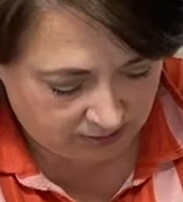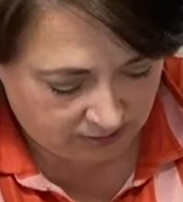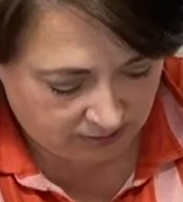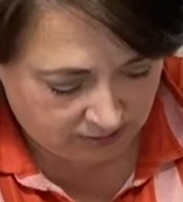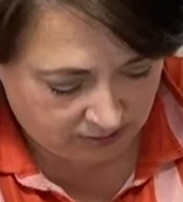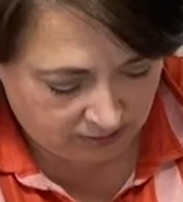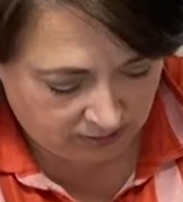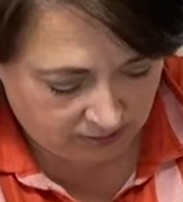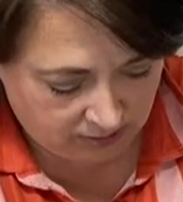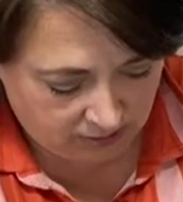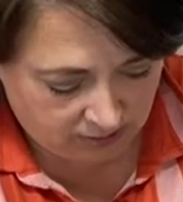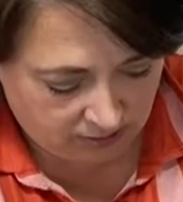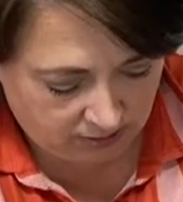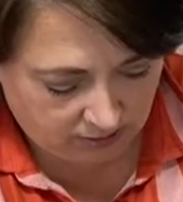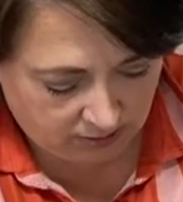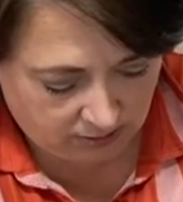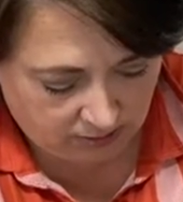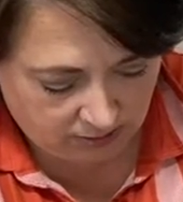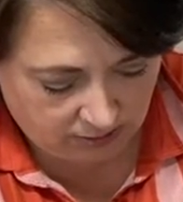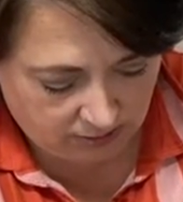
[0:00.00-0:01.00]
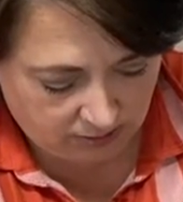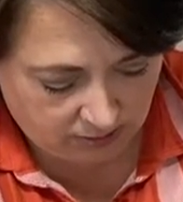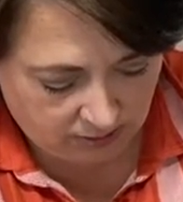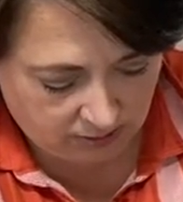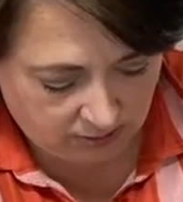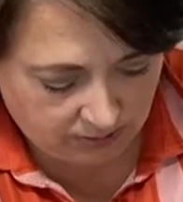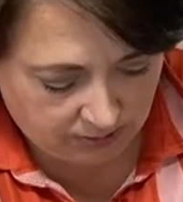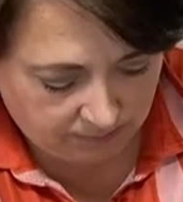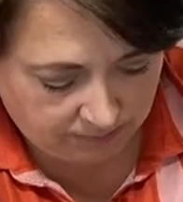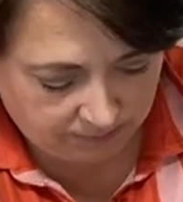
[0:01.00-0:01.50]

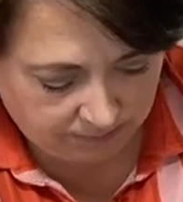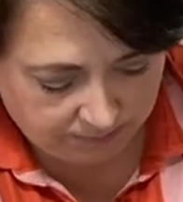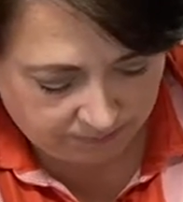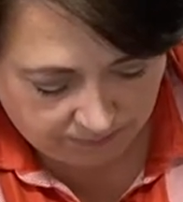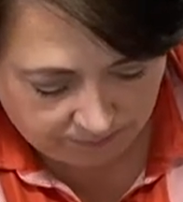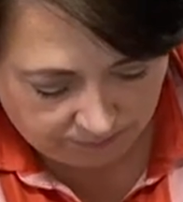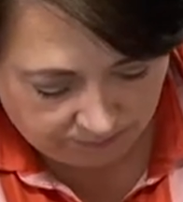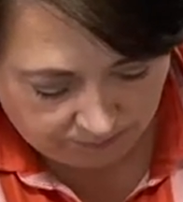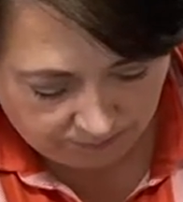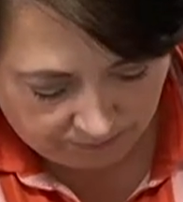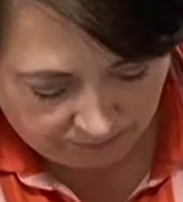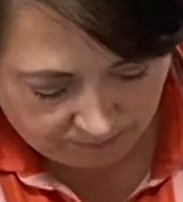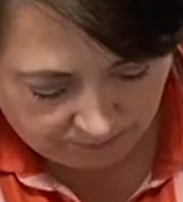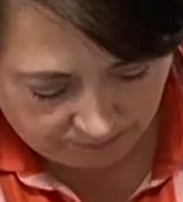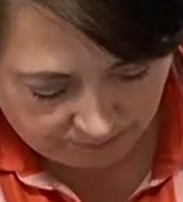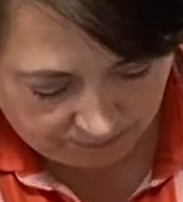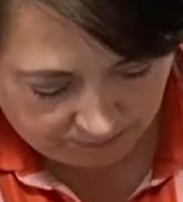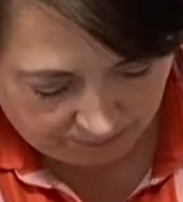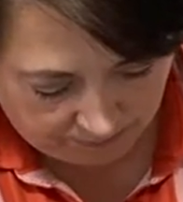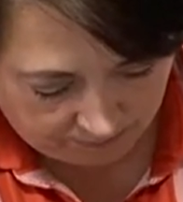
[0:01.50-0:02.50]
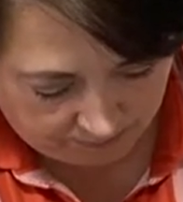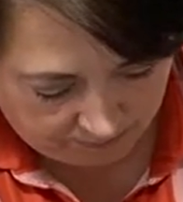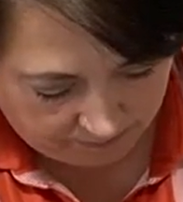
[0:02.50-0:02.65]
Nothing is said.